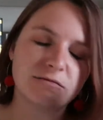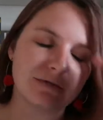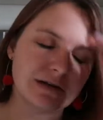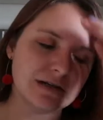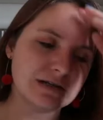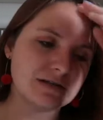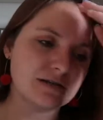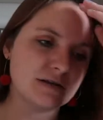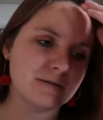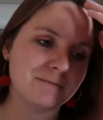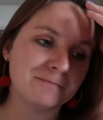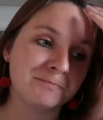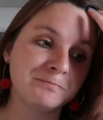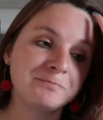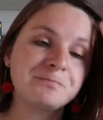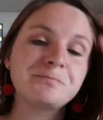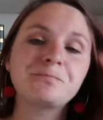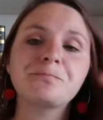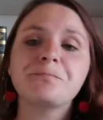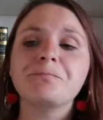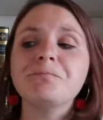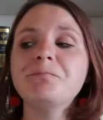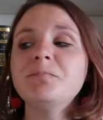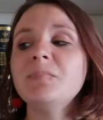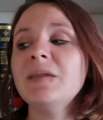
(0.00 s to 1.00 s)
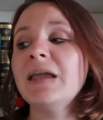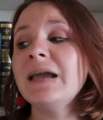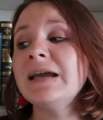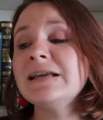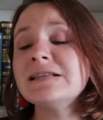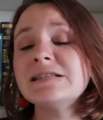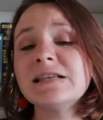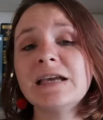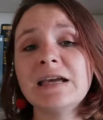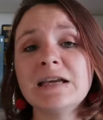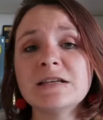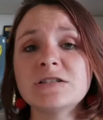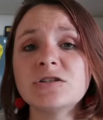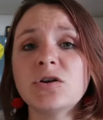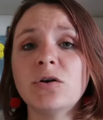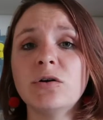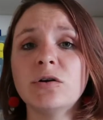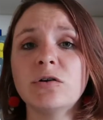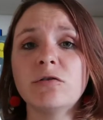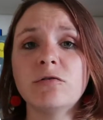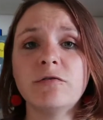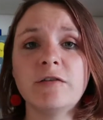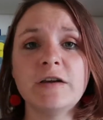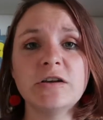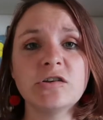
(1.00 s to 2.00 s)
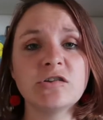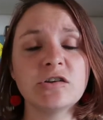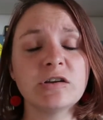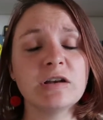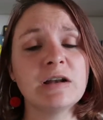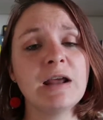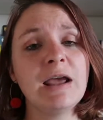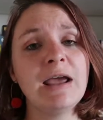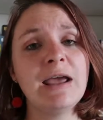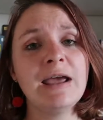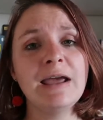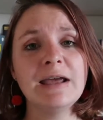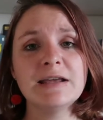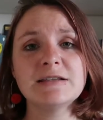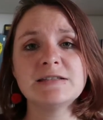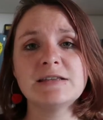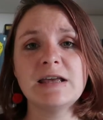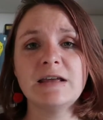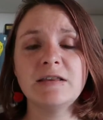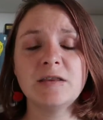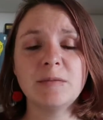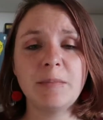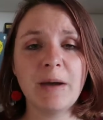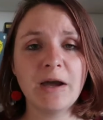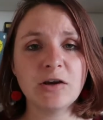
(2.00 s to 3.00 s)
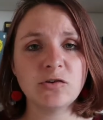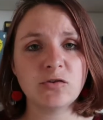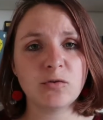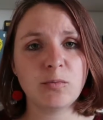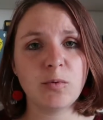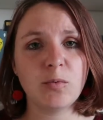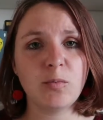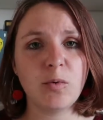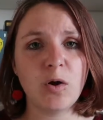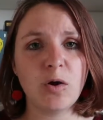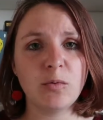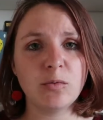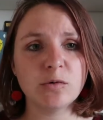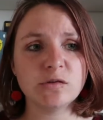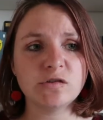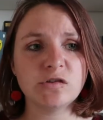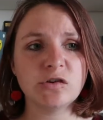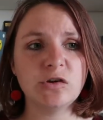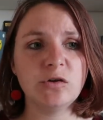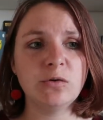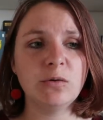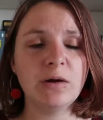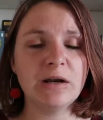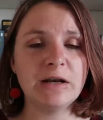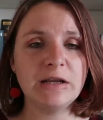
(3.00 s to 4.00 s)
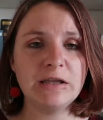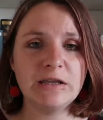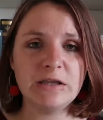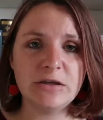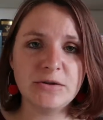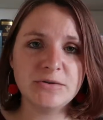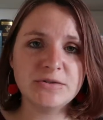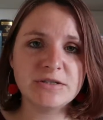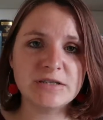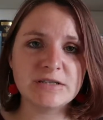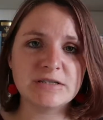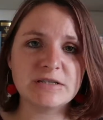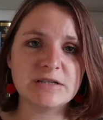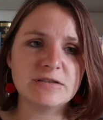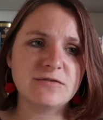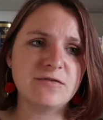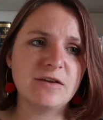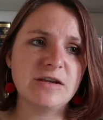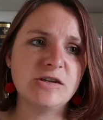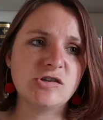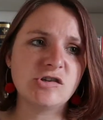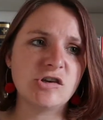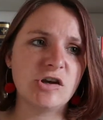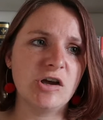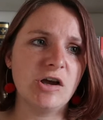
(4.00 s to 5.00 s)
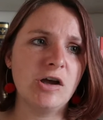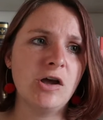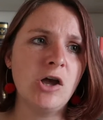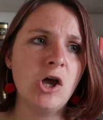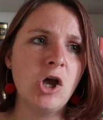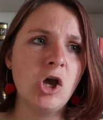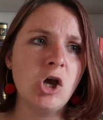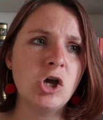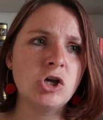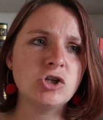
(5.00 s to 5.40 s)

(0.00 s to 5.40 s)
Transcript: the reason. It's a historical fiction set in the backdrop of World War II, and it uses this feature